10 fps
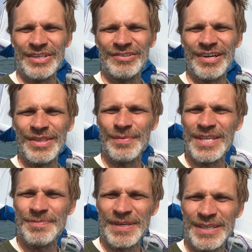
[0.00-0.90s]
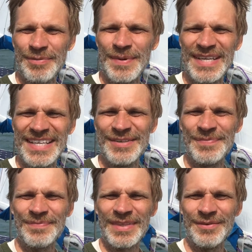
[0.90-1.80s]
All right, the wind's picked up a bit now.
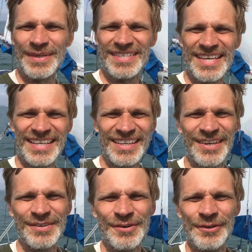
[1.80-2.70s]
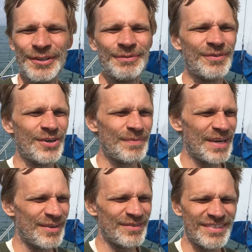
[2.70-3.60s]
We're sailing close hauled. We've got
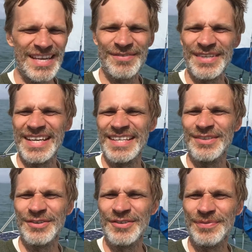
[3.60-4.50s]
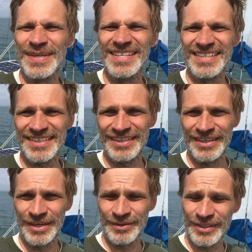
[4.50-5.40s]
about seven, eight knots of wind.
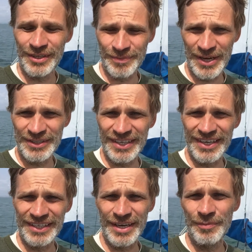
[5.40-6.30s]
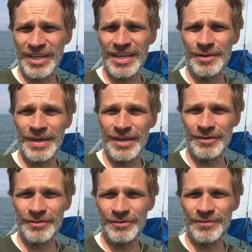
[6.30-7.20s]
Still got the motor going and we're going at about
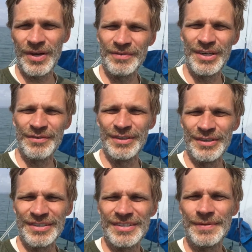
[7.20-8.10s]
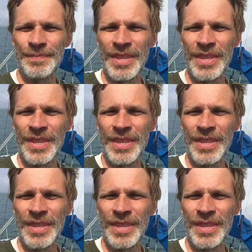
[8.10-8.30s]
five and a half knots.